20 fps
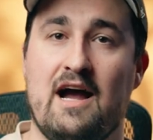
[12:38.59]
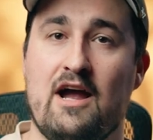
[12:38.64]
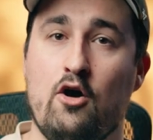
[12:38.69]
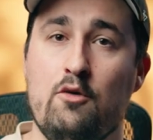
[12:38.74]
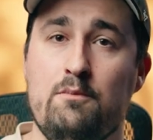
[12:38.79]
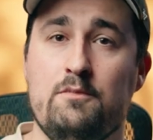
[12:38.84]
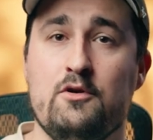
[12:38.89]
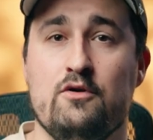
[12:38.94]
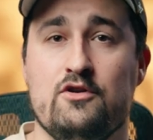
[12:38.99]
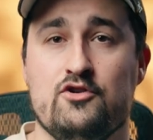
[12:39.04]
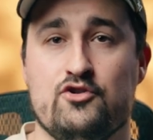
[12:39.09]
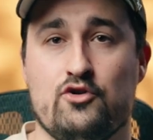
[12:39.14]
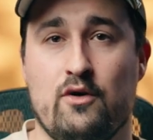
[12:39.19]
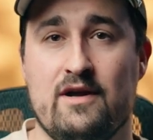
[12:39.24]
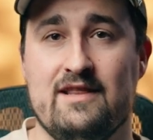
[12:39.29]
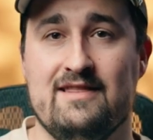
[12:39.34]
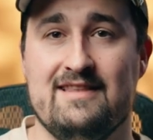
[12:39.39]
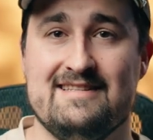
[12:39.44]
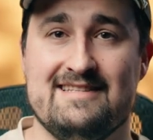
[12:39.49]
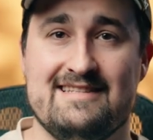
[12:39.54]
I hope you
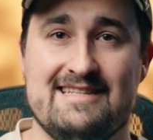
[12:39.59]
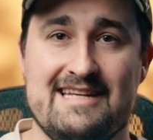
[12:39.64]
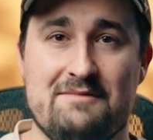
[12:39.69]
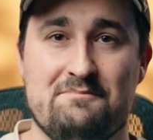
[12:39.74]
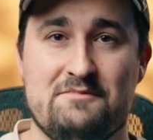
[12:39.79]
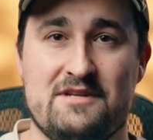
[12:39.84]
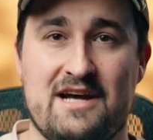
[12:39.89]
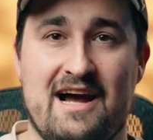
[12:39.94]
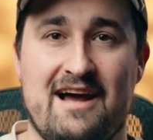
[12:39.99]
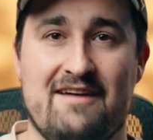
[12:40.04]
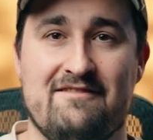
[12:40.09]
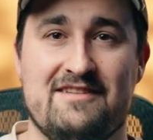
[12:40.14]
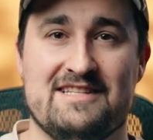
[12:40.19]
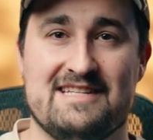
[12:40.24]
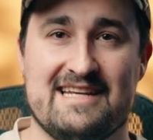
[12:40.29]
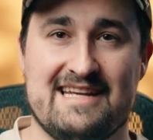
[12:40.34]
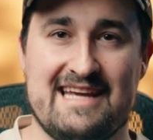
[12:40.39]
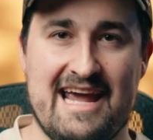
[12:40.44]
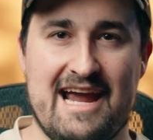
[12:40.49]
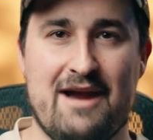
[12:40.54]
enjoyed this deep dive
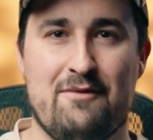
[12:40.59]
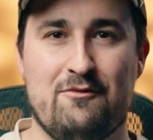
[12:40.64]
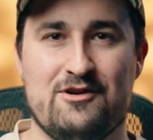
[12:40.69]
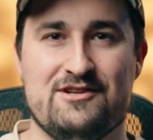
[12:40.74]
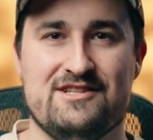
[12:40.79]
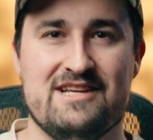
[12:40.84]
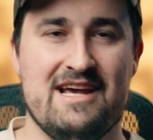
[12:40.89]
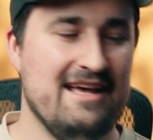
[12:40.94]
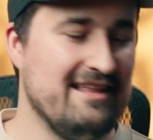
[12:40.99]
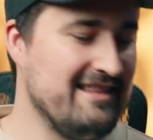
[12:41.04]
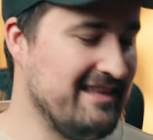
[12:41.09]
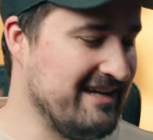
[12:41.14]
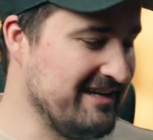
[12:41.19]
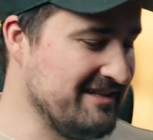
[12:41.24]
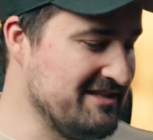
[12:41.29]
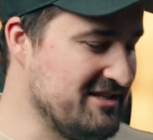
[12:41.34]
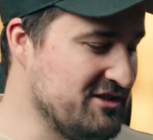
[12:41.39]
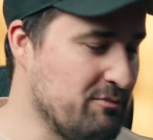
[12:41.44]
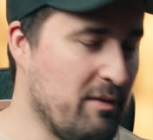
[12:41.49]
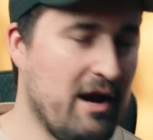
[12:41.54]
into cameras that
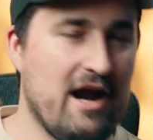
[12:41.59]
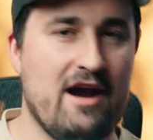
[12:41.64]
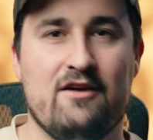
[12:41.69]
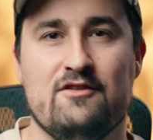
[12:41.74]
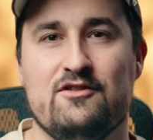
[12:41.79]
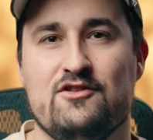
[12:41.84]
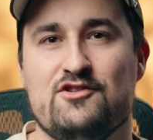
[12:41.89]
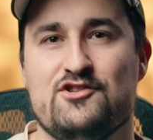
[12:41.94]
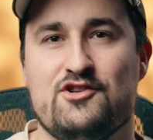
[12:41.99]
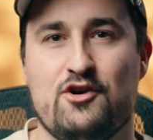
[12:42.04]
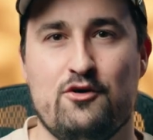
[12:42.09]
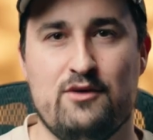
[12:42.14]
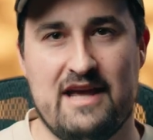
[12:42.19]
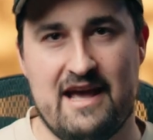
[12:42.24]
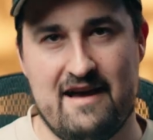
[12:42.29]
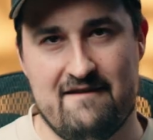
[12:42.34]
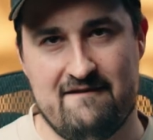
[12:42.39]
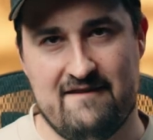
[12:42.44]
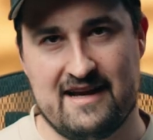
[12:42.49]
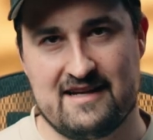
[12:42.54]
inspired the Sony
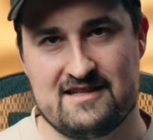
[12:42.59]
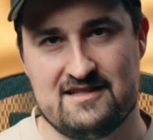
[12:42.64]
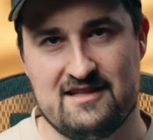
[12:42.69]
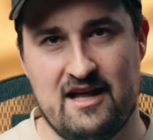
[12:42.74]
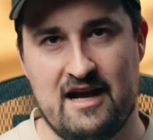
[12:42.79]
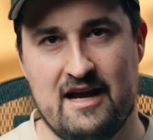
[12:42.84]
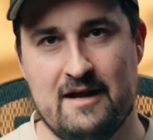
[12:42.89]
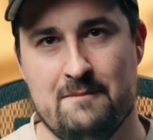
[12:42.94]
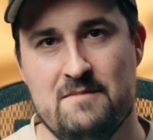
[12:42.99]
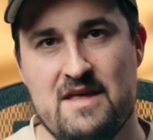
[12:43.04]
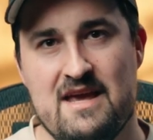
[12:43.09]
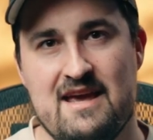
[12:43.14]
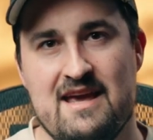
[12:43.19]
FX line.